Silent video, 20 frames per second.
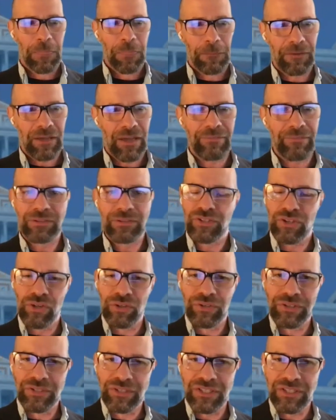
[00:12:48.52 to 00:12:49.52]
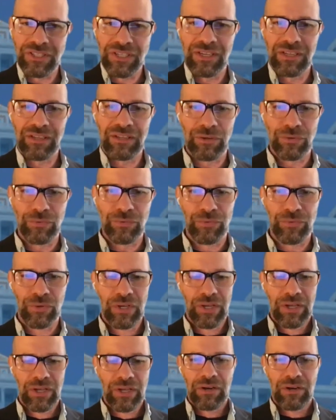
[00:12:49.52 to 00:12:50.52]
to have a solid understanding of
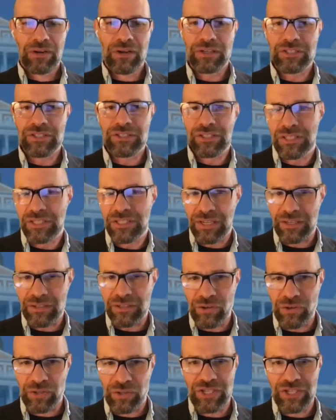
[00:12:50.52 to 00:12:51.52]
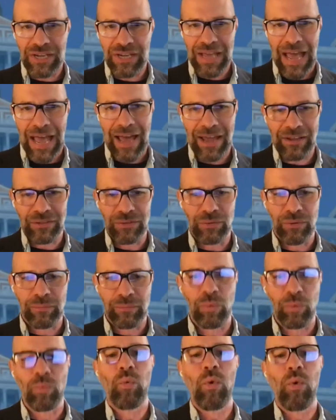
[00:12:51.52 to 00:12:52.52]
not just the technology and how to do it,
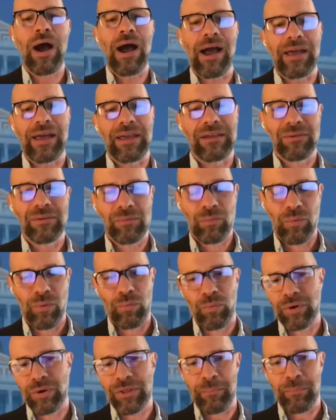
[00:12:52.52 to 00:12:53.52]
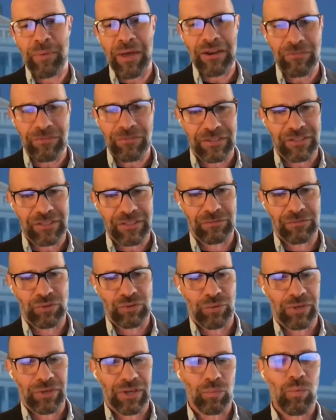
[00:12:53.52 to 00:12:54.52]
but why. What are the benefits of
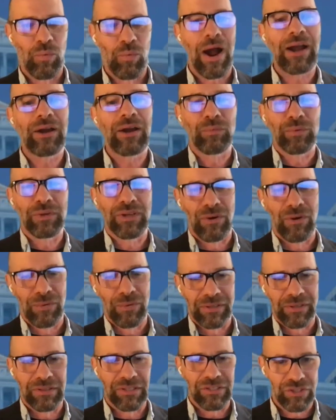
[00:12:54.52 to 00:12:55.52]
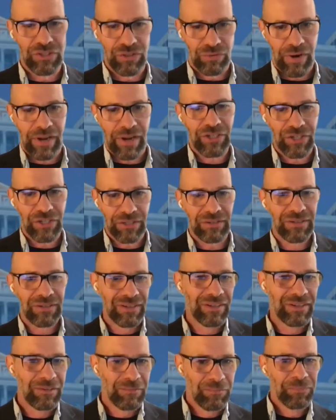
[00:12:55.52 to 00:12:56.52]
doing it? Why are we going in this direction?
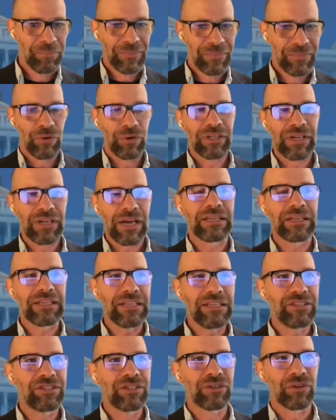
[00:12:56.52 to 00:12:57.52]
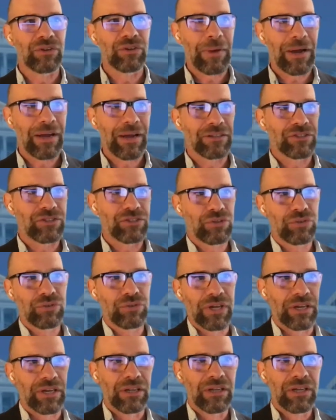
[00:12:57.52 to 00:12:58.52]
It kind of easing in their minds too
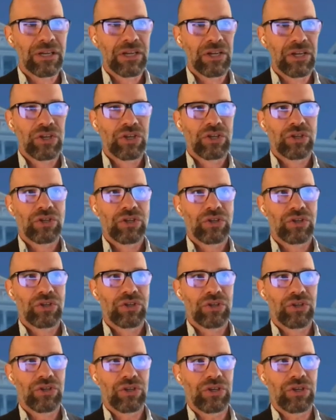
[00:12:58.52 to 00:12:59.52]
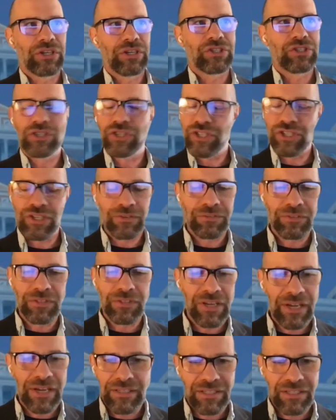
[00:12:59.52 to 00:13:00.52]
that it's a shift
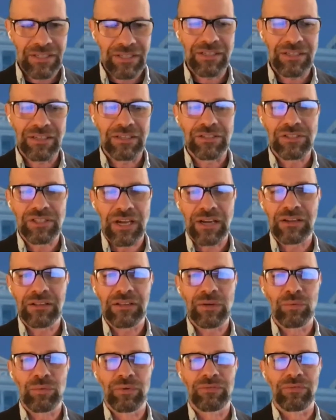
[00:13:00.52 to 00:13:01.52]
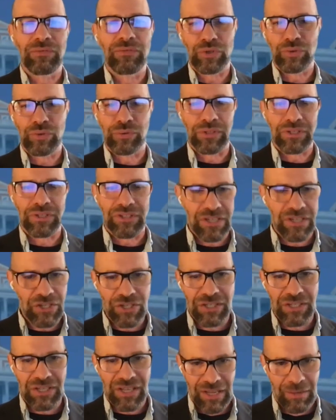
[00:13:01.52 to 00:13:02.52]
in IT. It's kind of like when
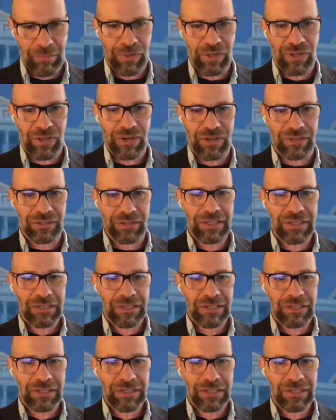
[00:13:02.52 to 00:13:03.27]
virtualization came along.